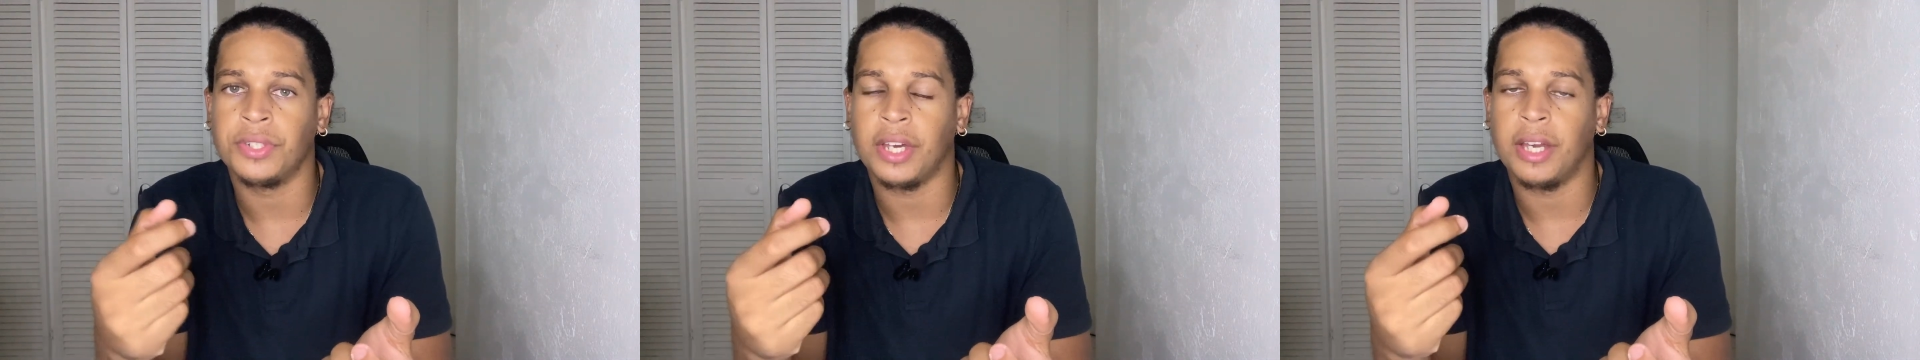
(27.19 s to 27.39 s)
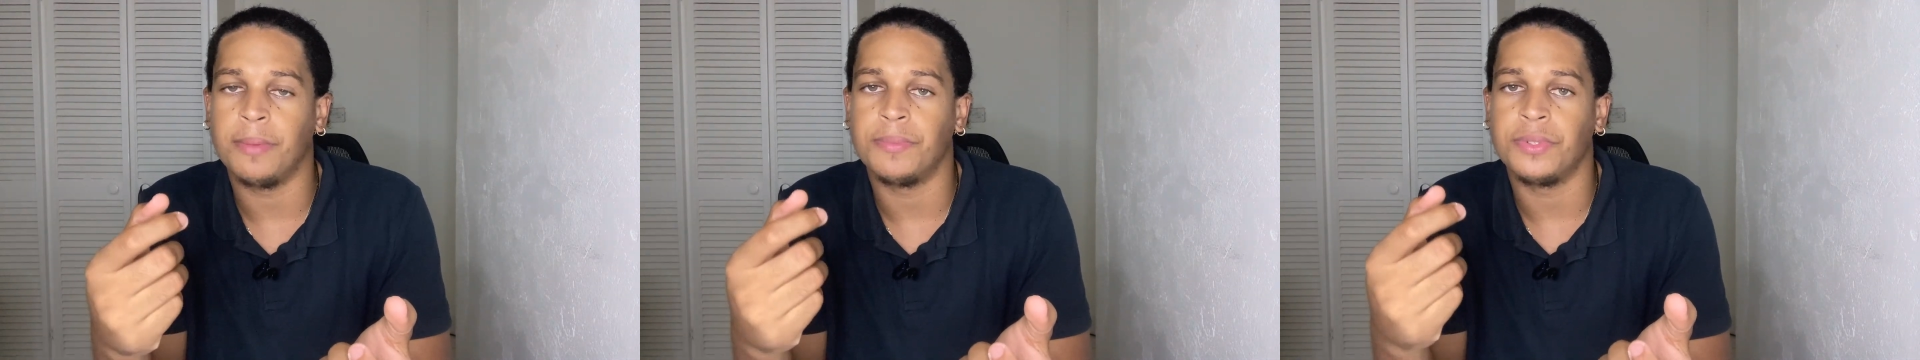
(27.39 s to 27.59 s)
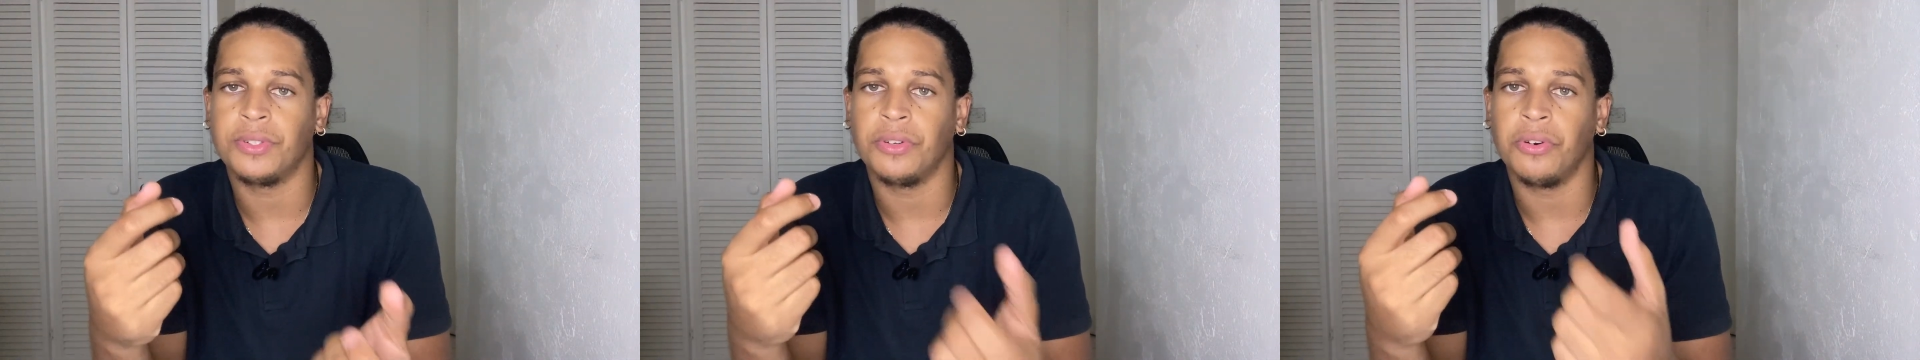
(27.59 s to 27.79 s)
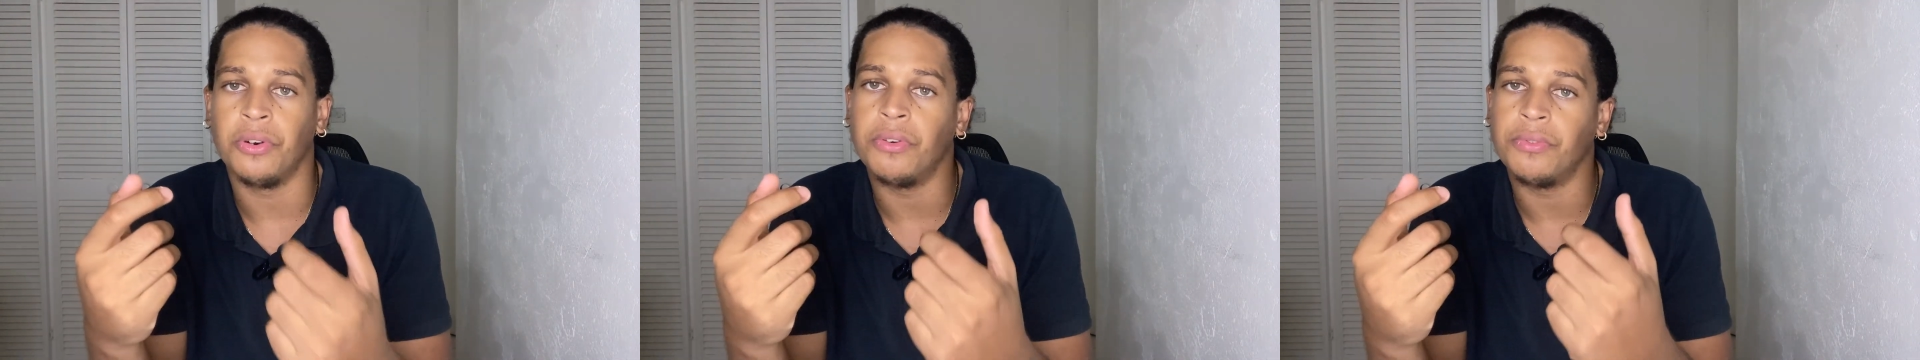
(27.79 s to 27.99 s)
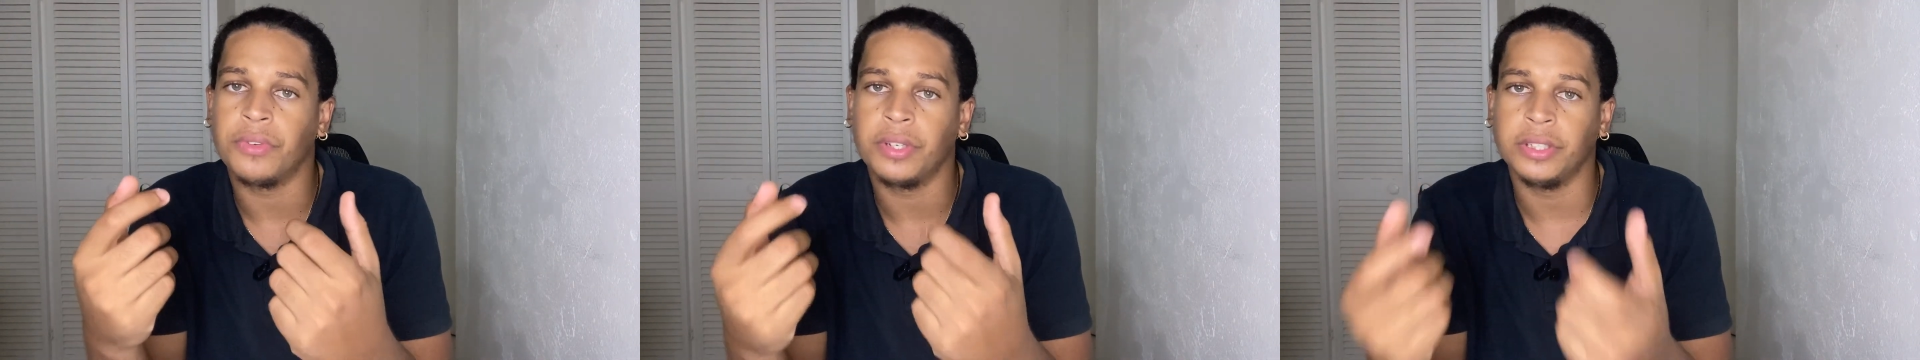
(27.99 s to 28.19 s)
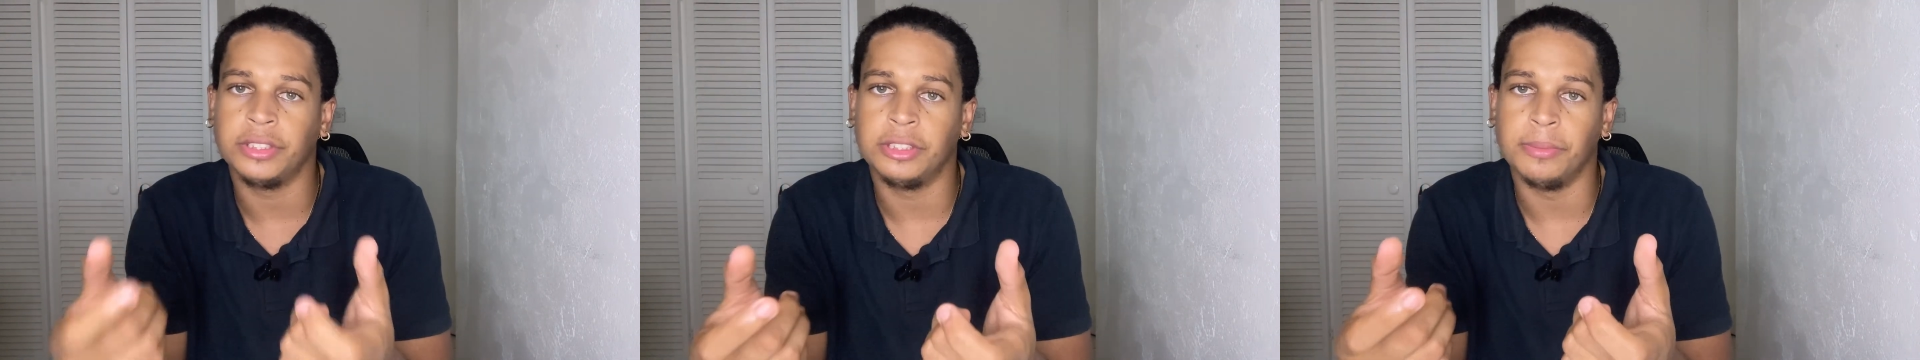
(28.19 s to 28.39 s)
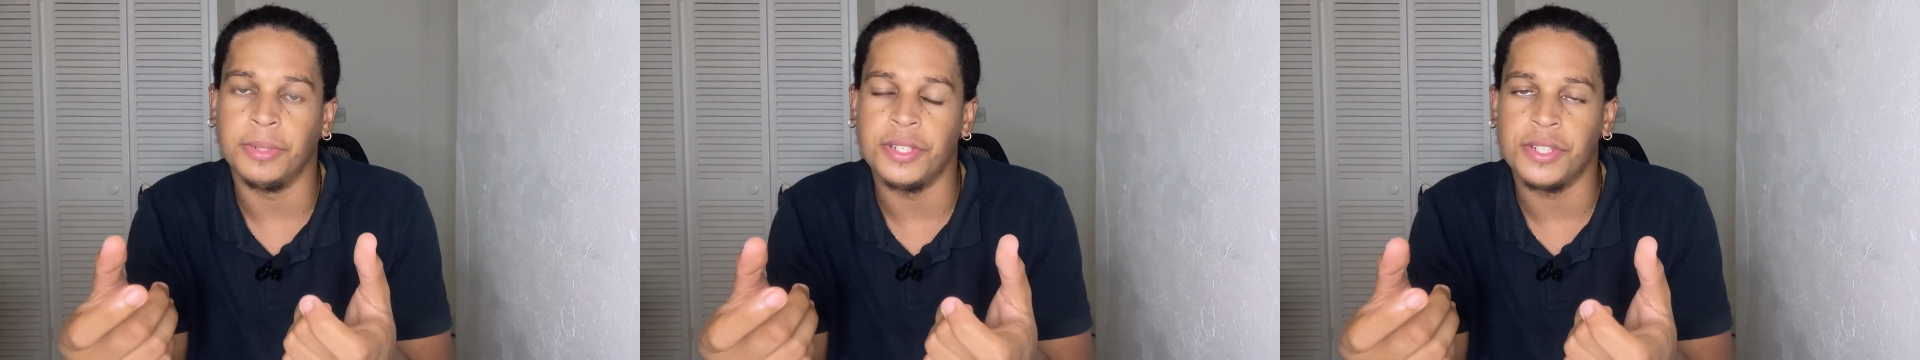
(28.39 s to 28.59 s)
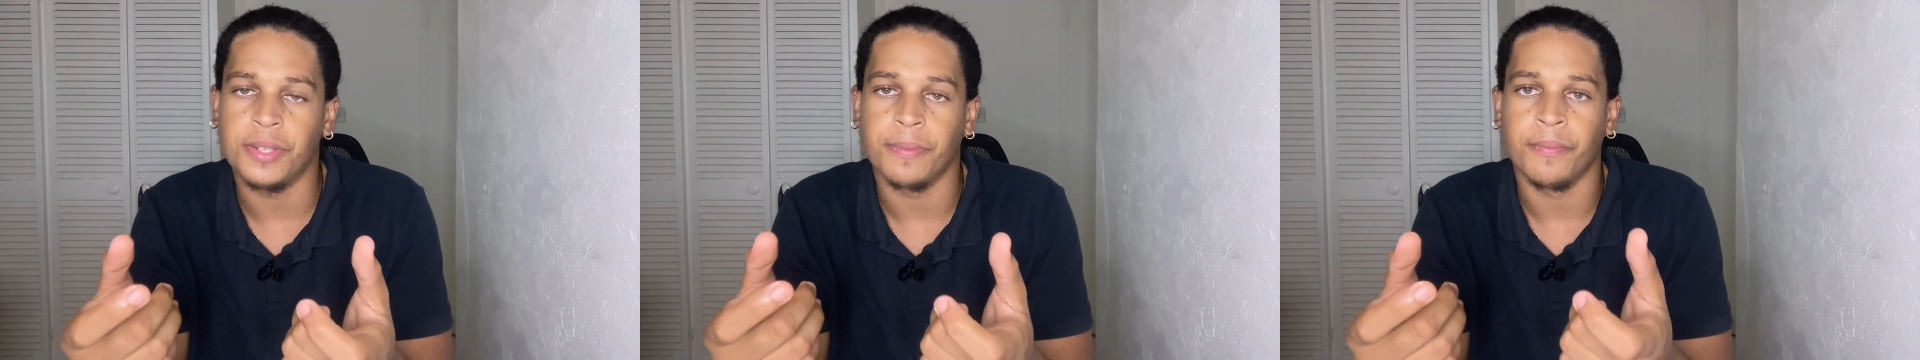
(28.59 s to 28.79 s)
types of
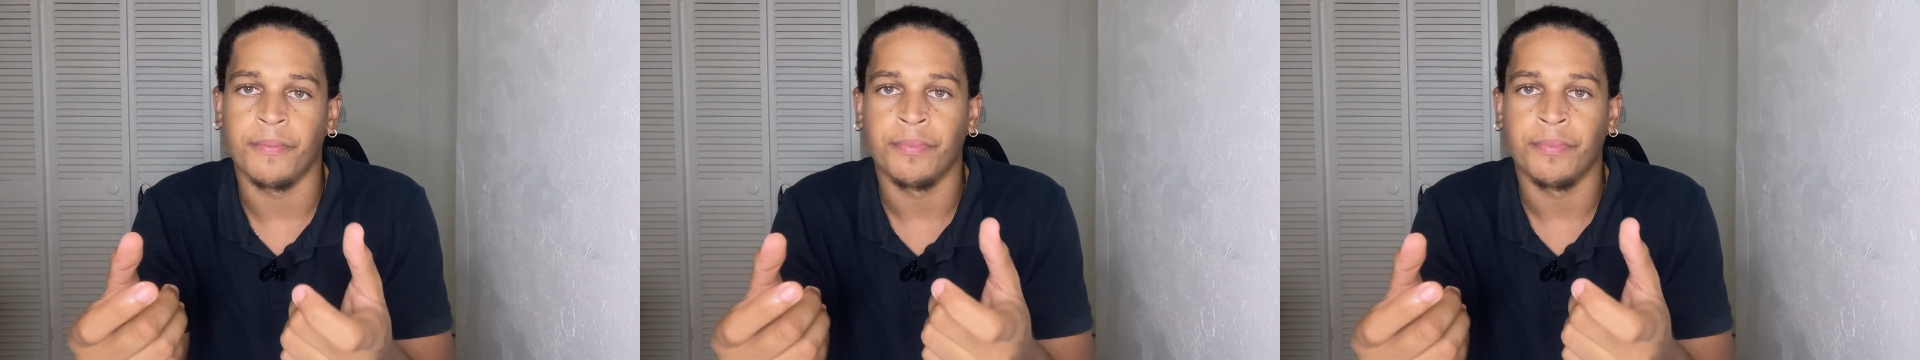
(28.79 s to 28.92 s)
customers.